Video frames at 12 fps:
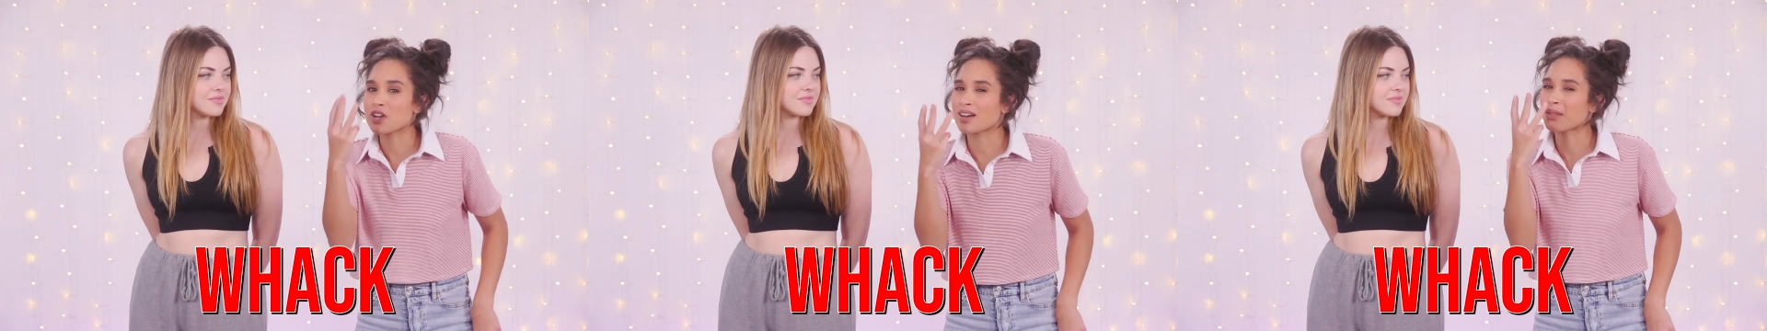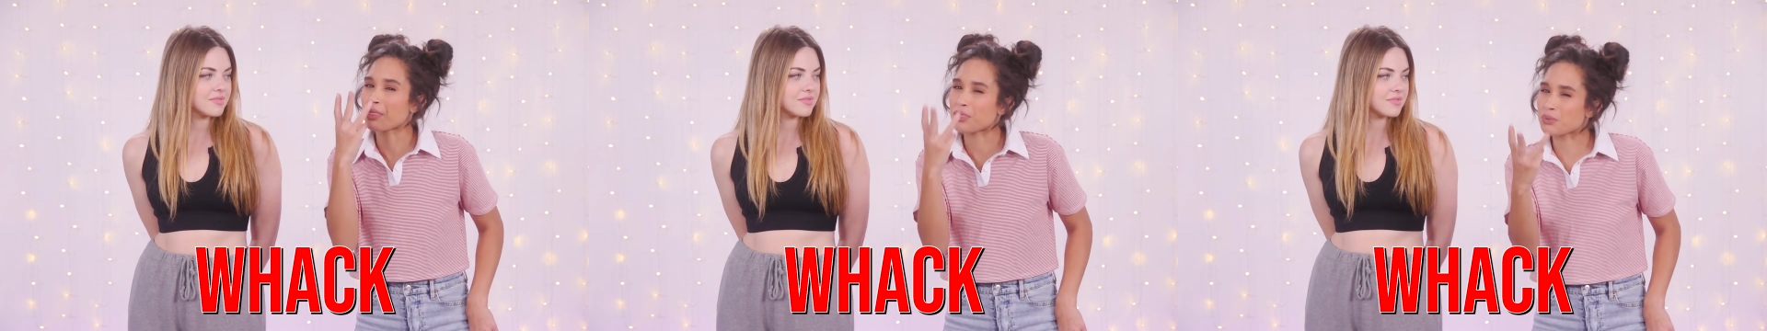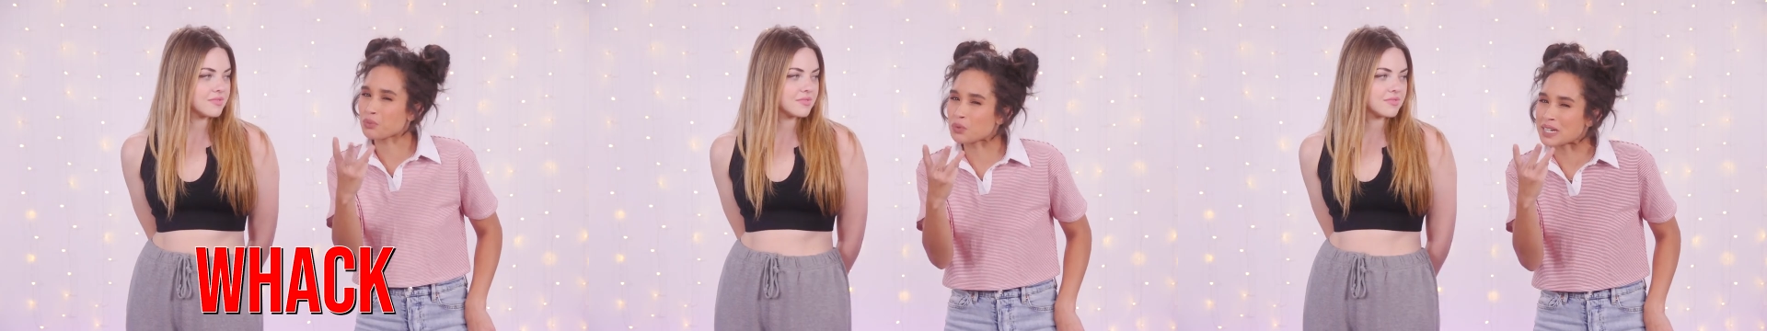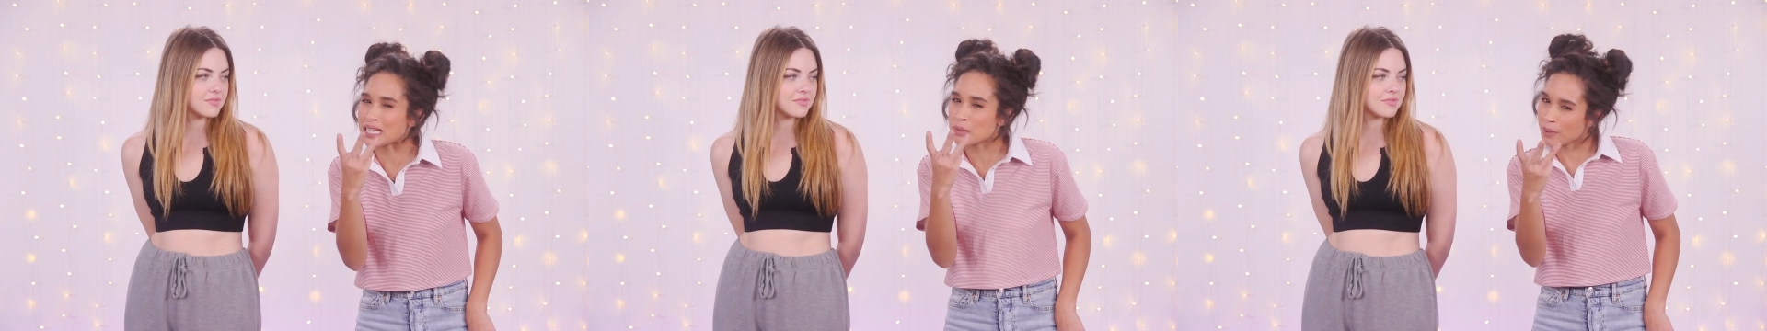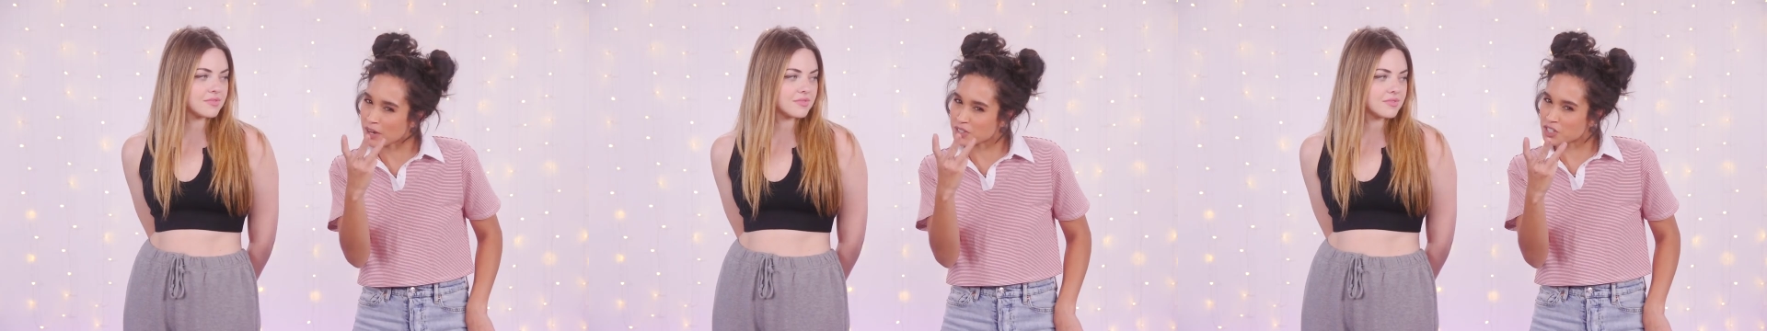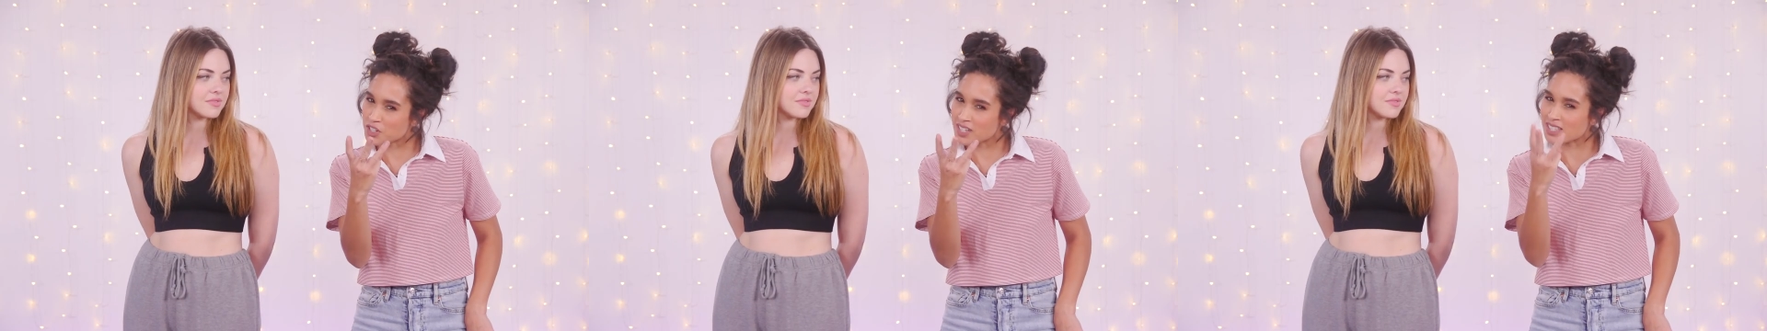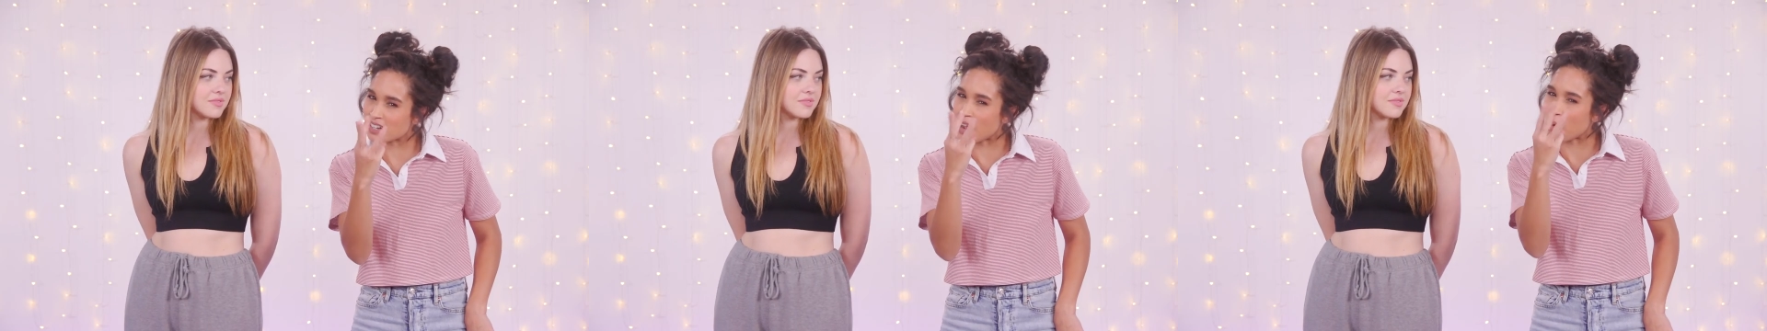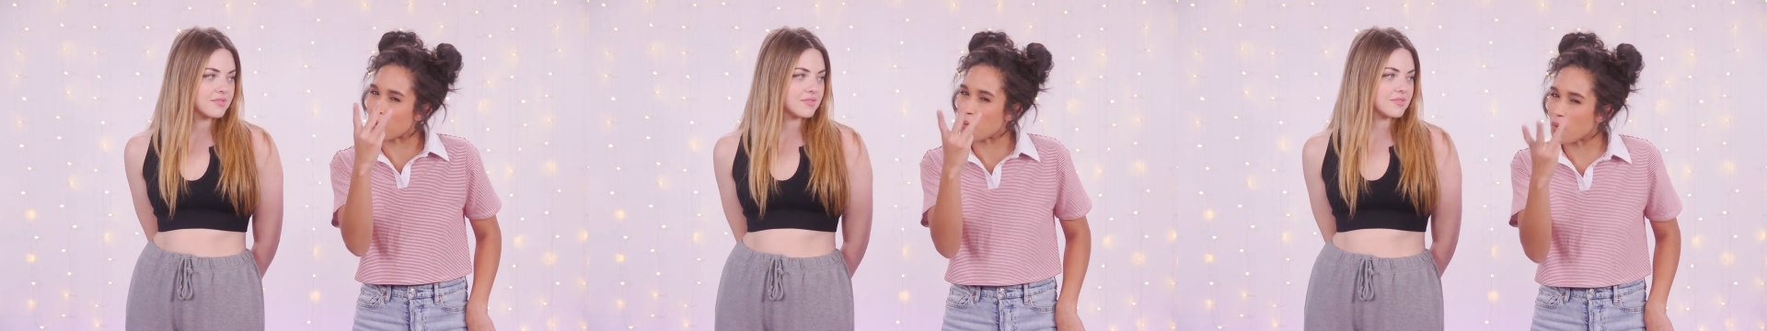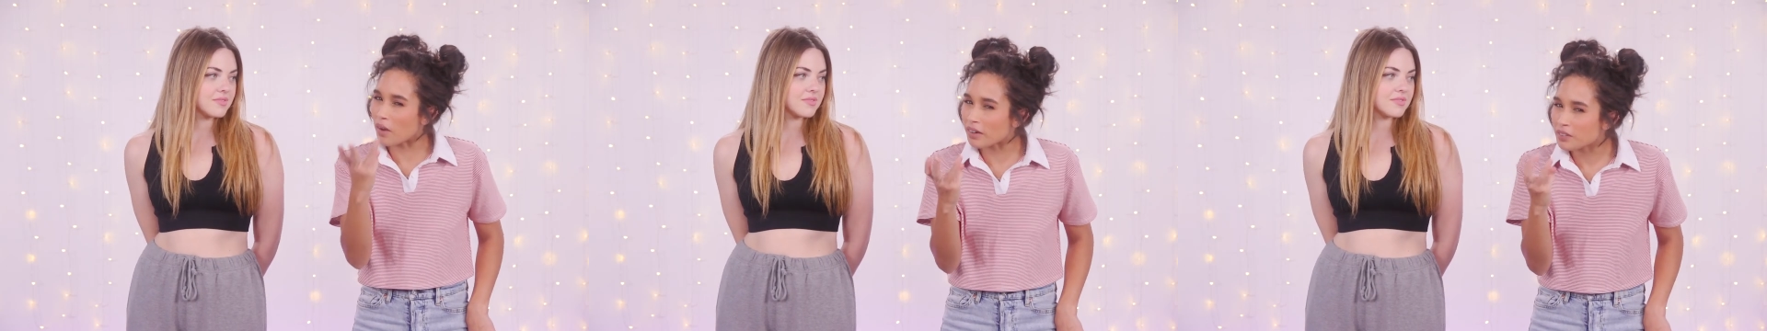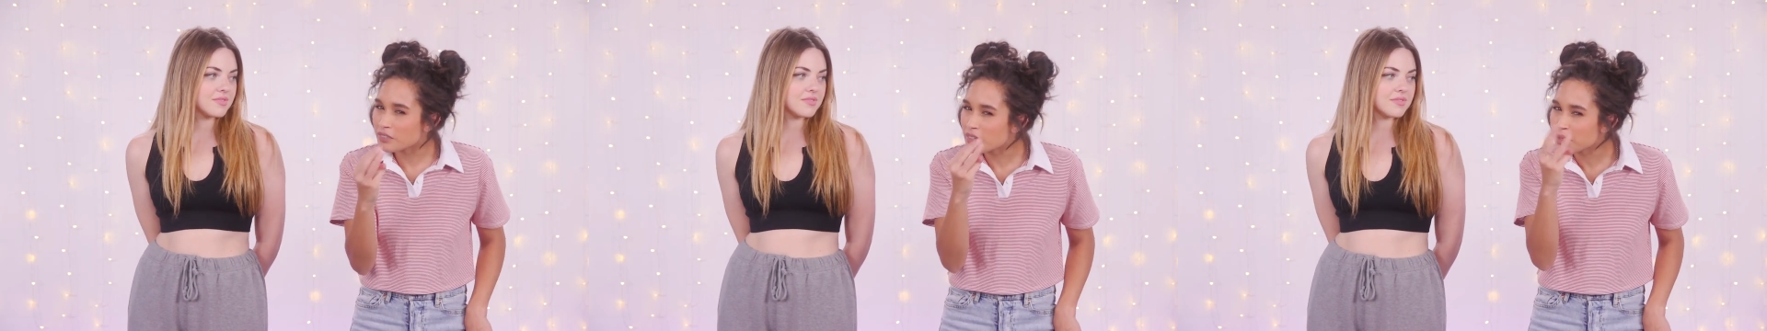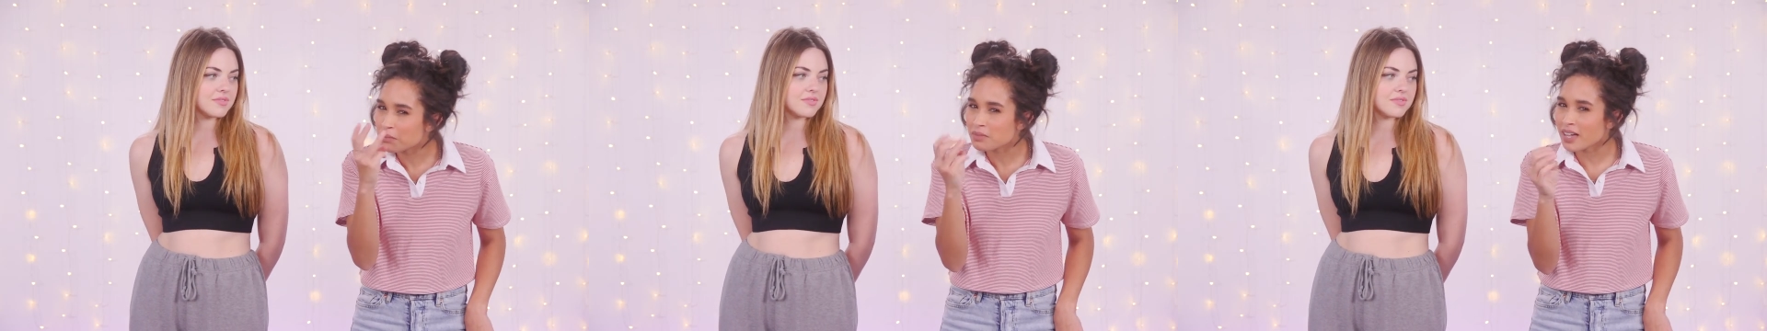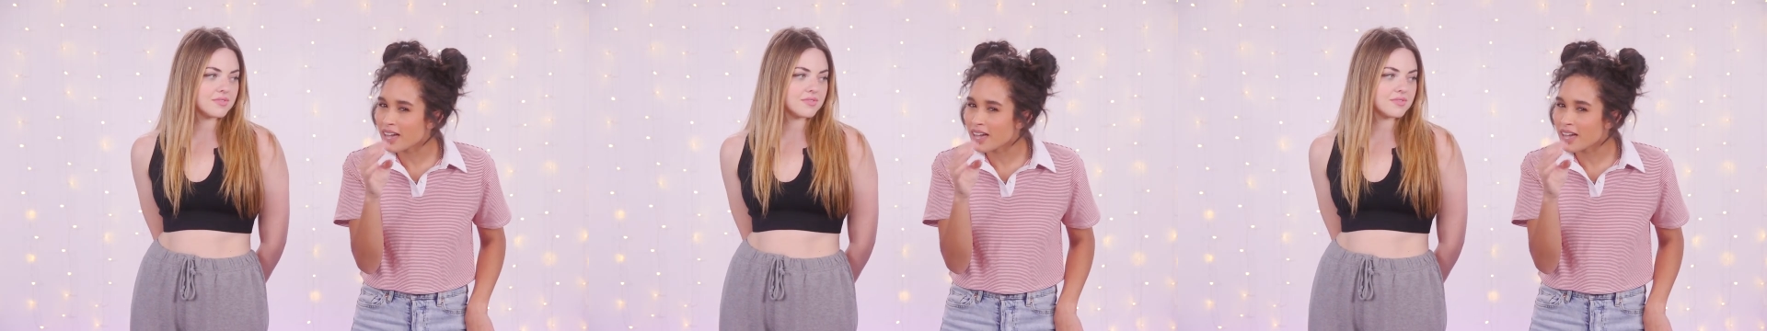Speaker 1: We tried on 3 pairs of jeans and not one of them